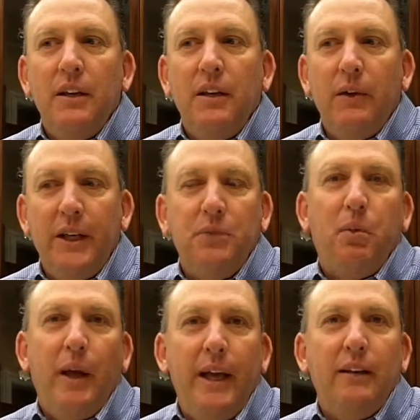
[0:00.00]
you know, he's
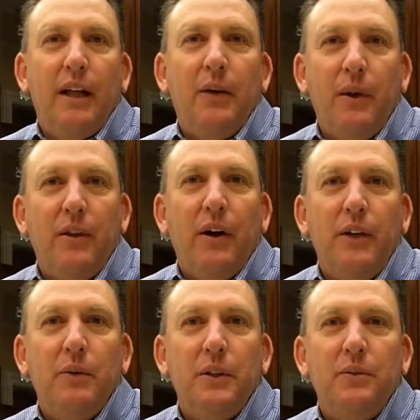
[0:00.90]
playing like we thought
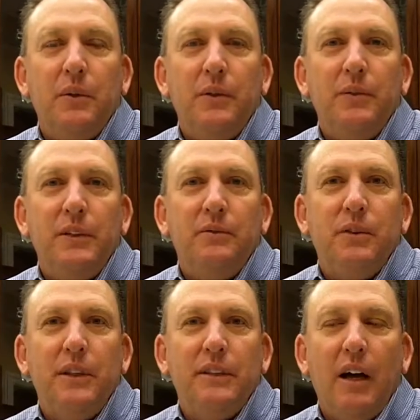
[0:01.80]
he would when we,
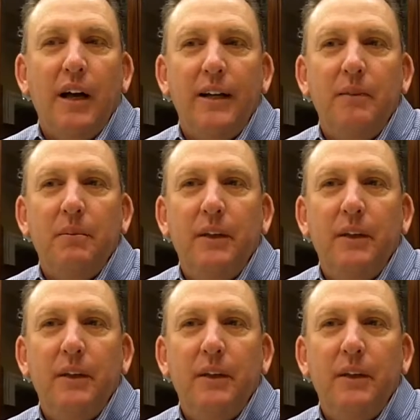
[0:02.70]
we signed him.